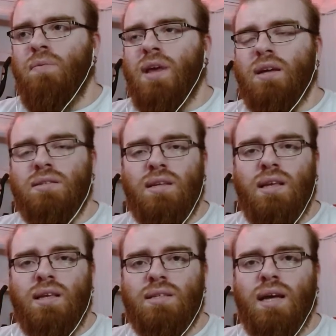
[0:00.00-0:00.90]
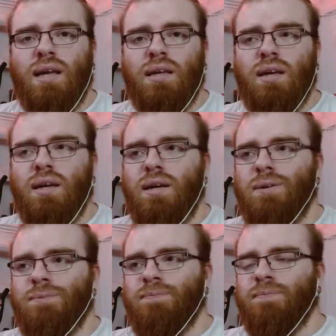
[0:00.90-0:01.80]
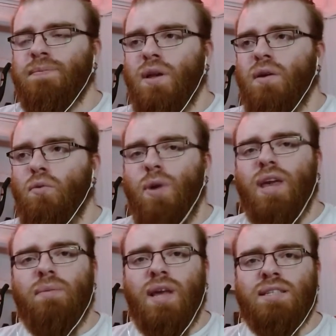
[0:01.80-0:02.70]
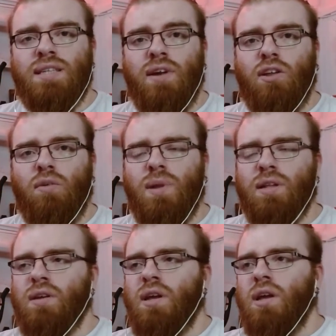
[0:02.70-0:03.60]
of, because he is like weak, because he's giving a lot of blood